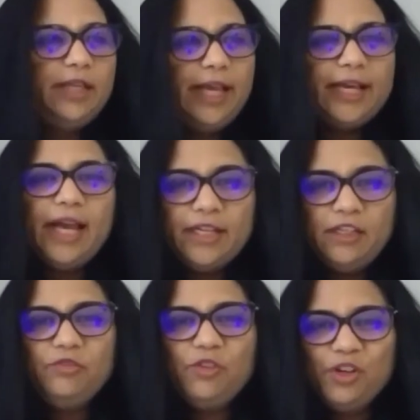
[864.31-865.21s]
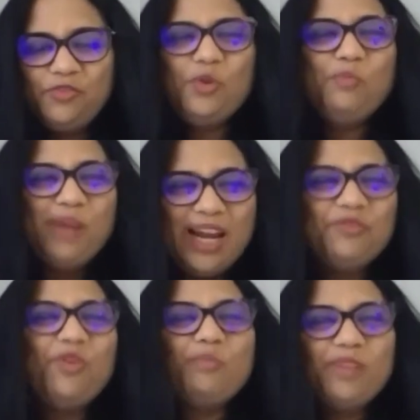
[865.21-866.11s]
a guided workflow
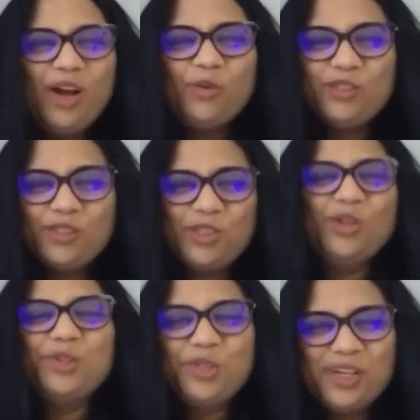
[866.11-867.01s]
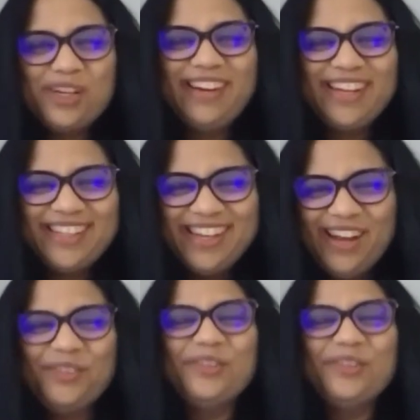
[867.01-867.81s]
platform cloud solution right now,